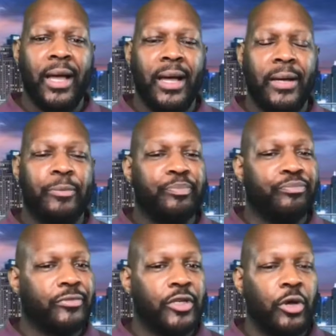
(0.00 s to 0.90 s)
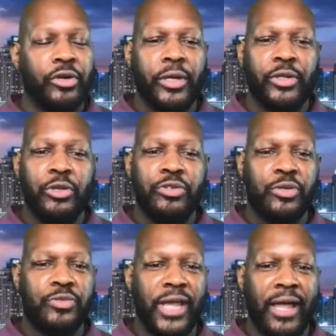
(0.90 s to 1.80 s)
Go to the
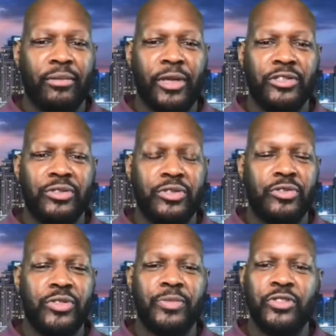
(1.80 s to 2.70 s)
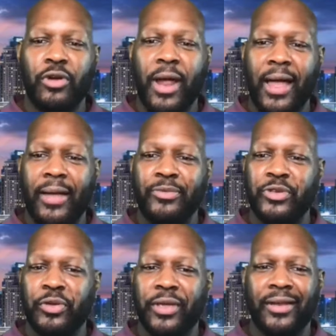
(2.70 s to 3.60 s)
YouTube channel. Make sure you subscribe so
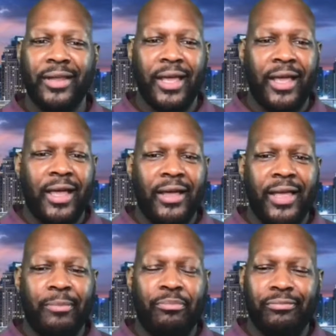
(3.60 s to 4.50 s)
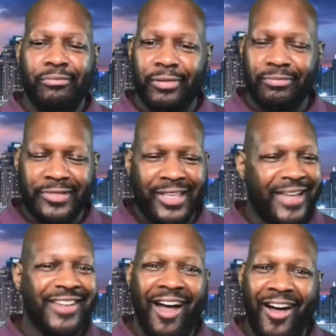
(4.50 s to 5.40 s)
you can
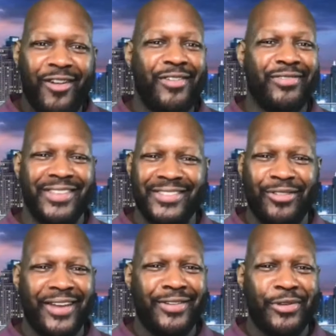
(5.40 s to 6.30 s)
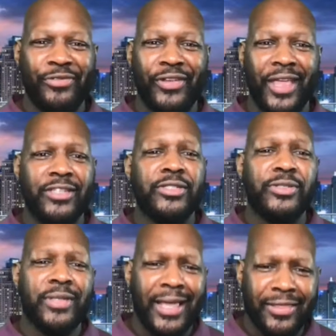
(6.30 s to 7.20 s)
catch all these great
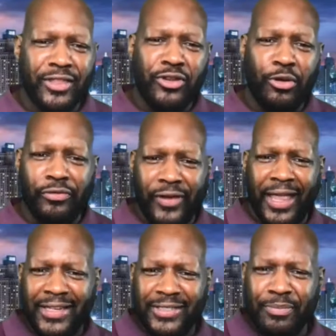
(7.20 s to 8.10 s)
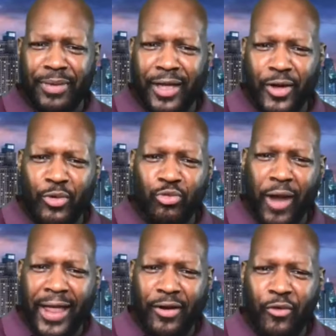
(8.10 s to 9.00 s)
notifications. Hit the notification bell
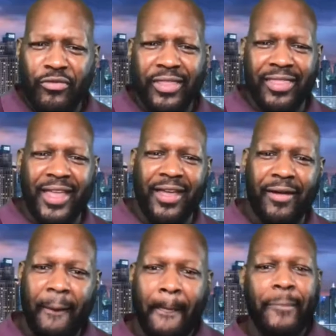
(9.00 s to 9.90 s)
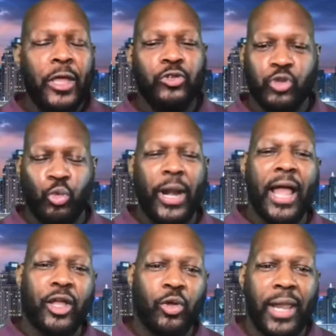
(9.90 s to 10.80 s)
right over there. So when
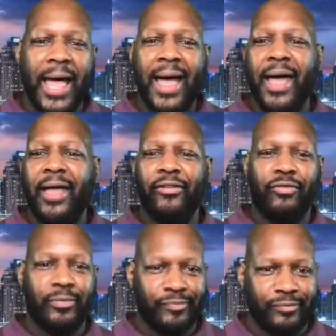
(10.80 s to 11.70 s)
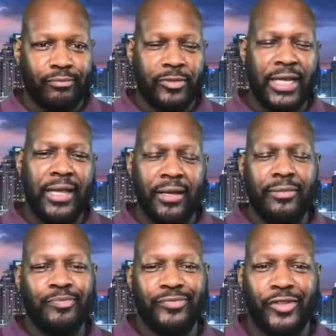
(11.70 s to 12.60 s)
I go live,
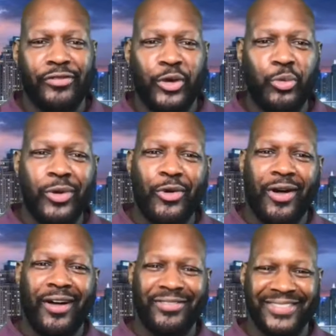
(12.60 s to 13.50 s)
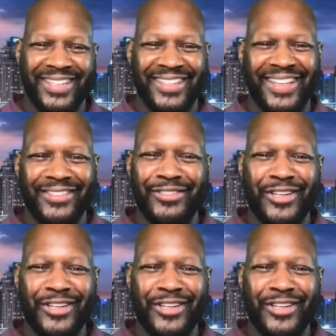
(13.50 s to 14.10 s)
ding, your phone will go off. And